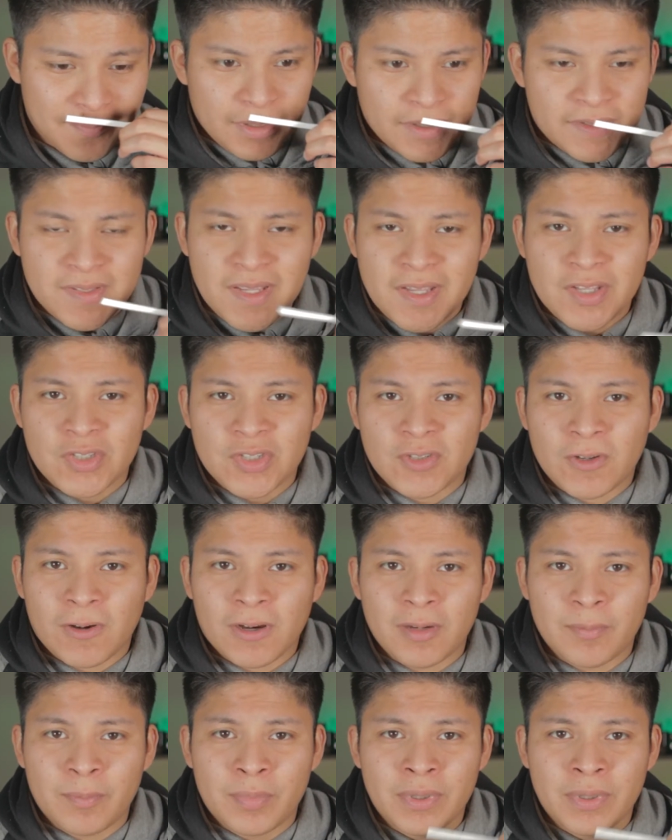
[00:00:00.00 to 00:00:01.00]
It's like
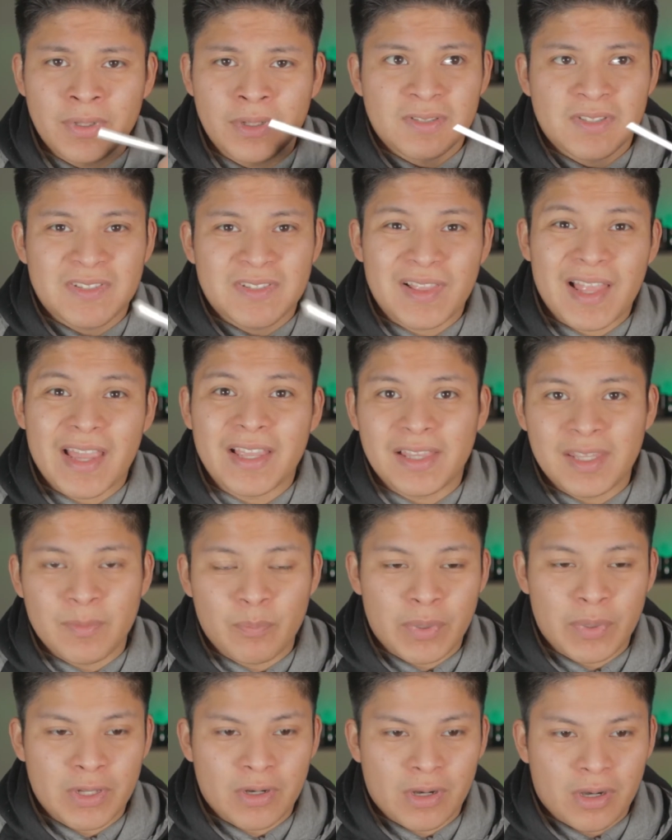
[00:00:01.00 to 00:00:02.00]
sharp, slightly
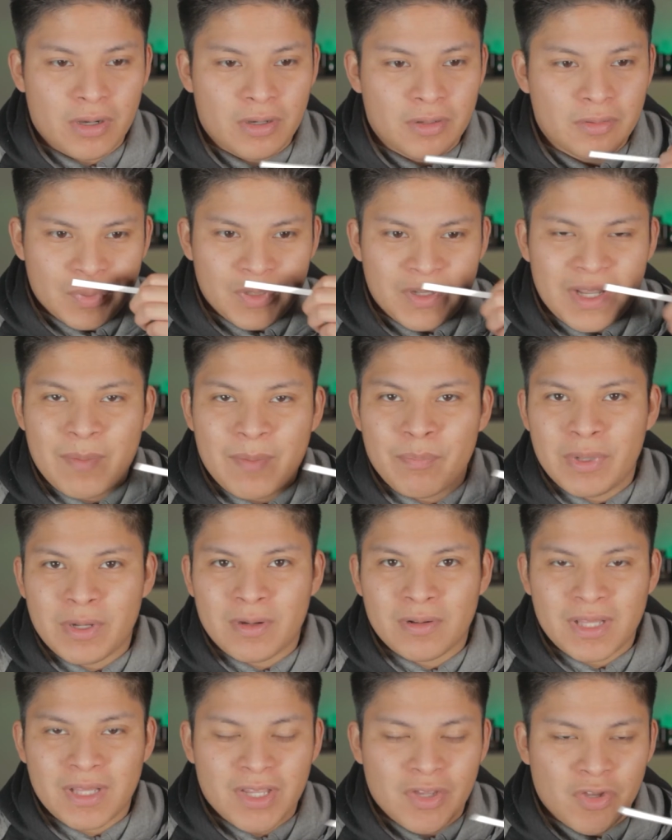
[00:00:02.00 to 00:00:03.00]
bitter, but not
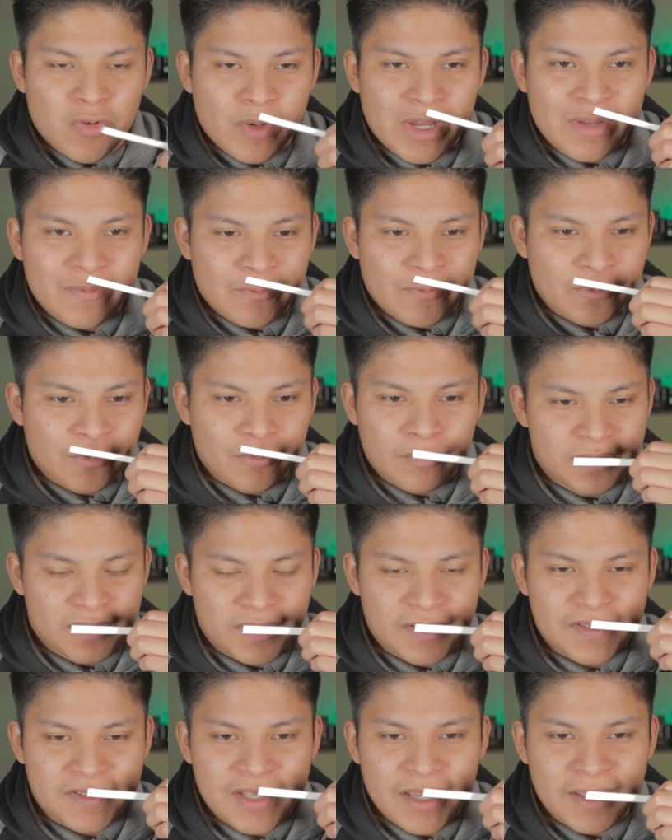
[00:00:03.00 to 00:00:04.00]
bitter like a grapefruit.
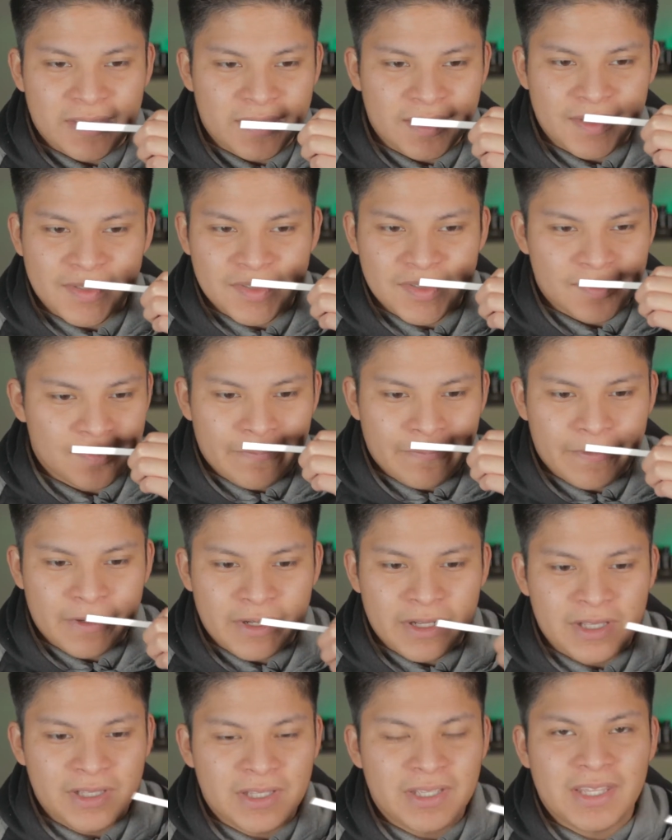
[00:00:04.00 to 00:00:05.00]
Just like this
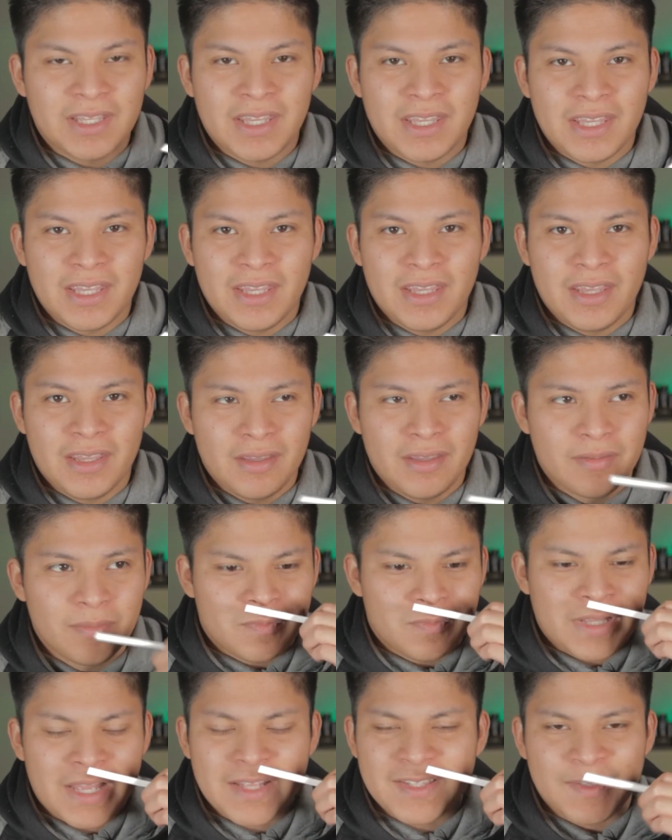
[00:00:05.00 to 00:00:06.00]
vanilla-y,
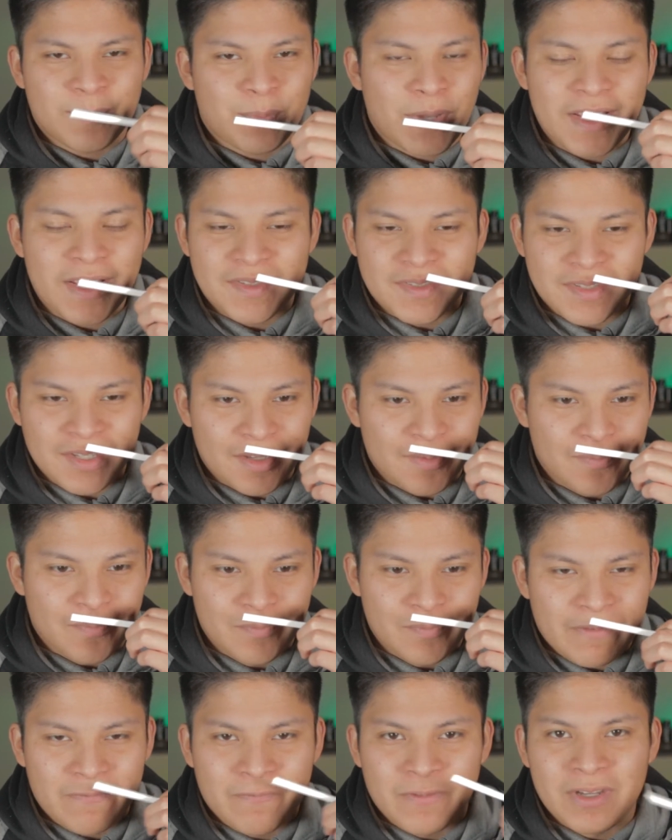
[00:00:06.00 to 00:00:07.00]
not spicy,
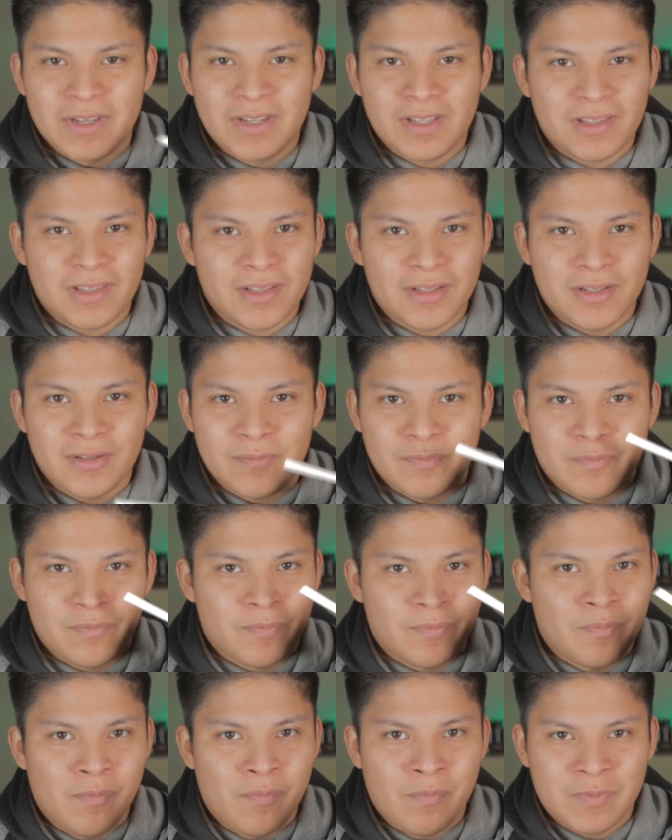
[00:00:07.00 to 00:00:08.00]
like vanilla,
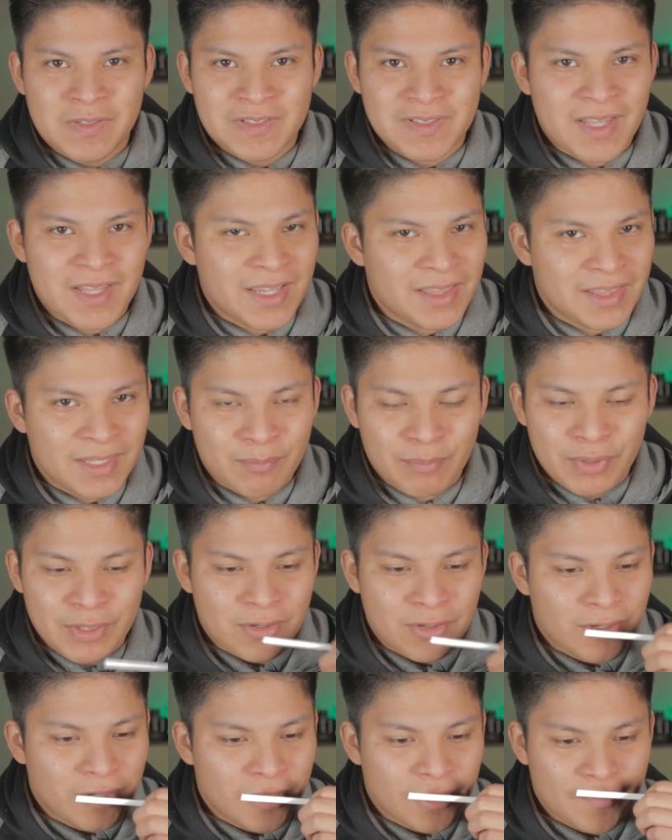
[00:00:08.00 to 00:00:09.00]
slightly
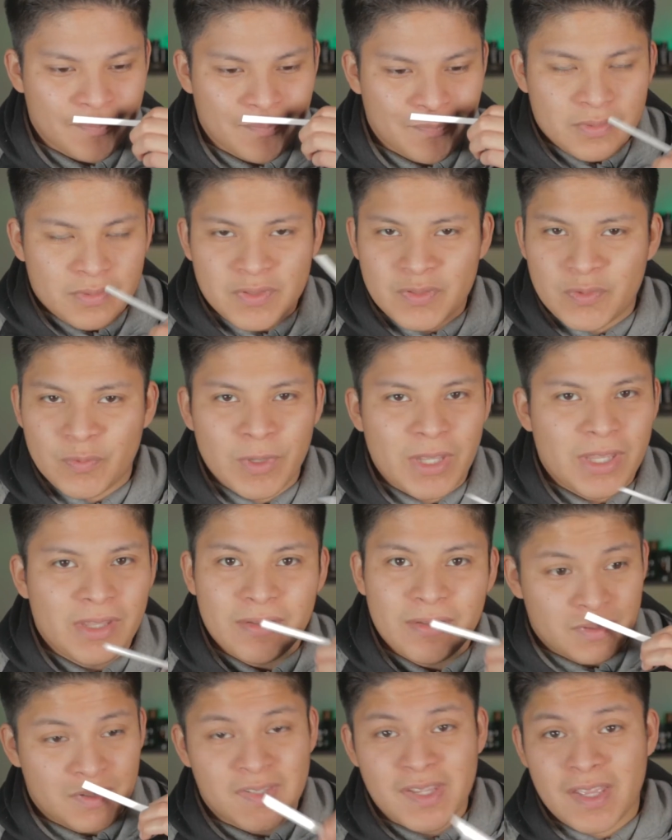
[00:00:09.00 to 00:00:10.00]
bitter,
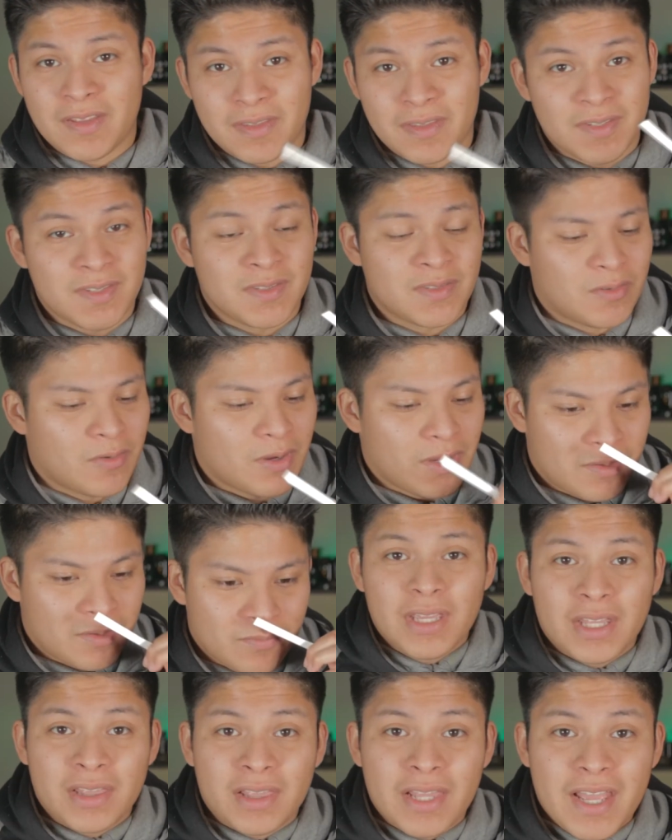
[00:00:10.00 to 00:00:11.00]
sweet scent. This is great.
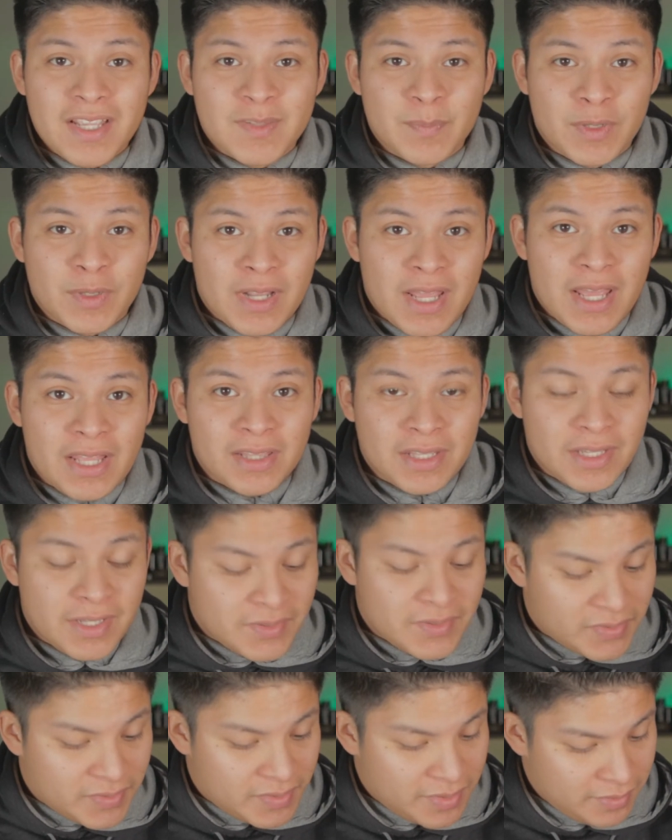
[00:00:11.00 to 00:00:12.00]
And last but not
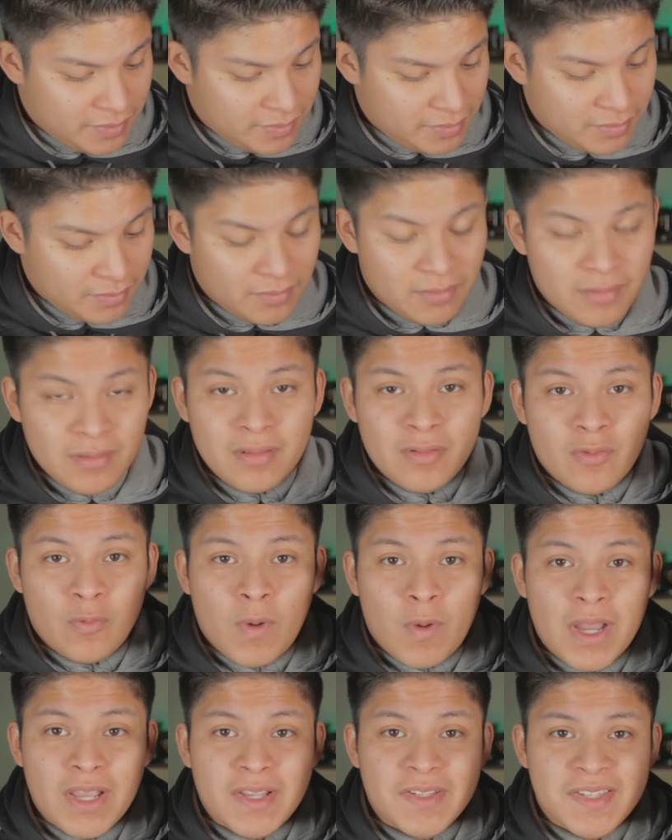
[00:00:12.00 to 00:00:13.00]
least,
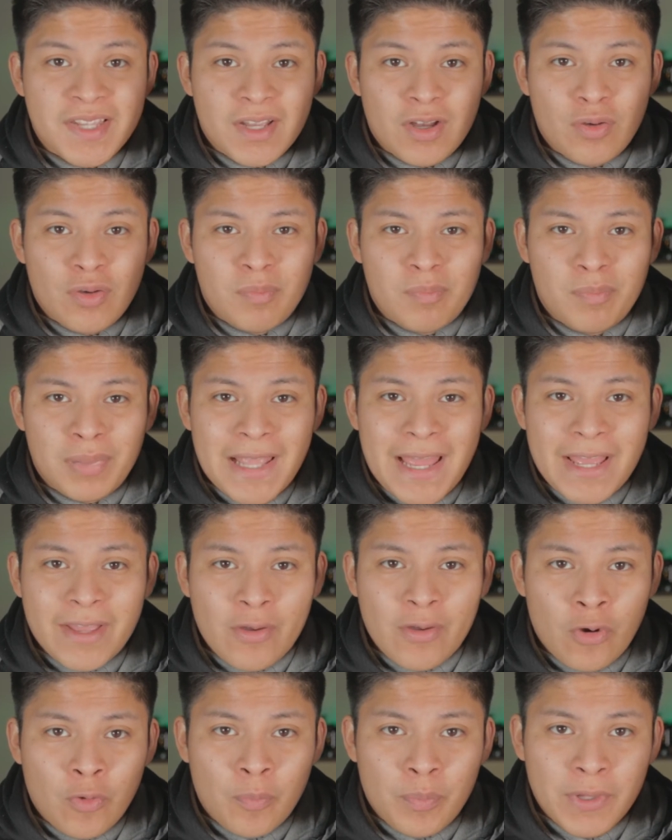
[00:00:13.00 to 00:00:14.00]
YSL Black
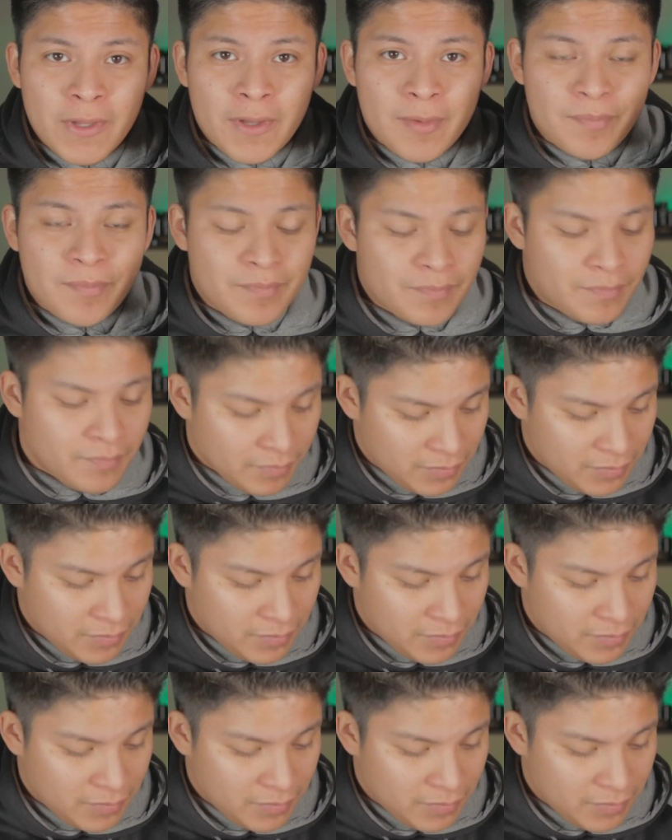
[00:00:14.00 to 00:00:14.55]
Opium.